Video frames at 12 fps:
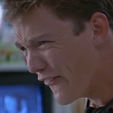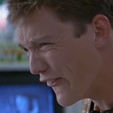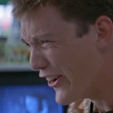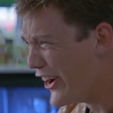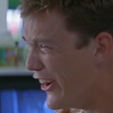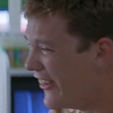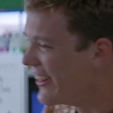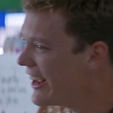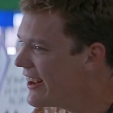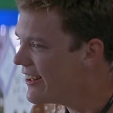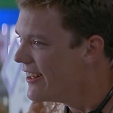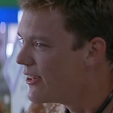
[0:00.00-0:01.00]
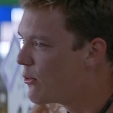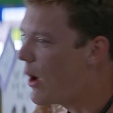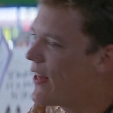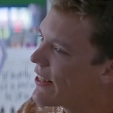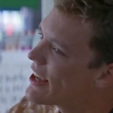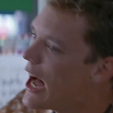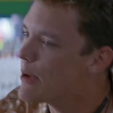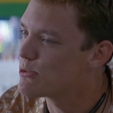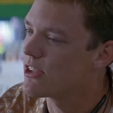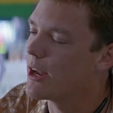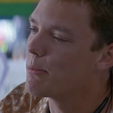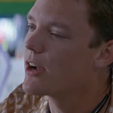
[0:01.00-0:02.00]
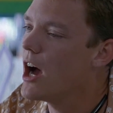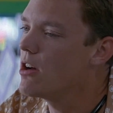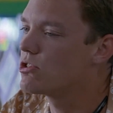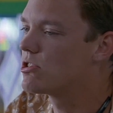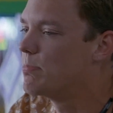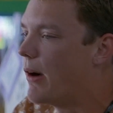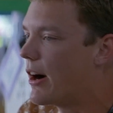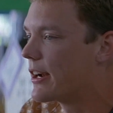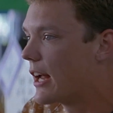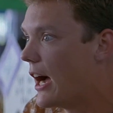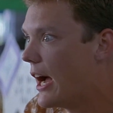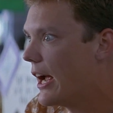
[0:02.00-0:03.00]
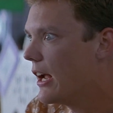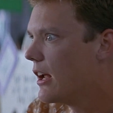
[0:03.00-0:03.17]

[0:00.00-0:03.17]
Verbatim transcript: Really? Why the cops let him go, smart guy?